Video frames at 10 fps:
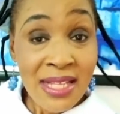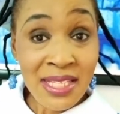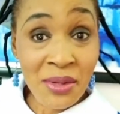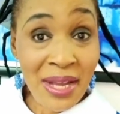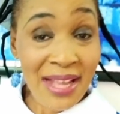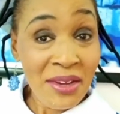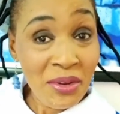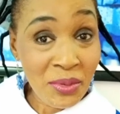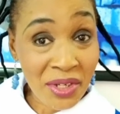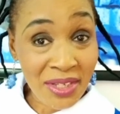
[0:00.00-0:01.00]
Tiwa,
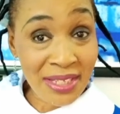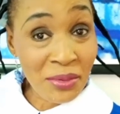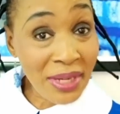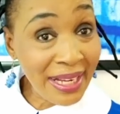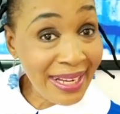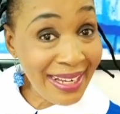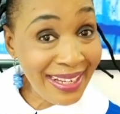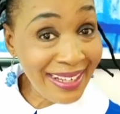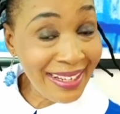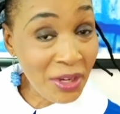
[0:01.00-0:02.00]
we're on our
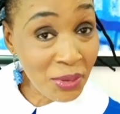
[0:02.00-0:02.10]
way.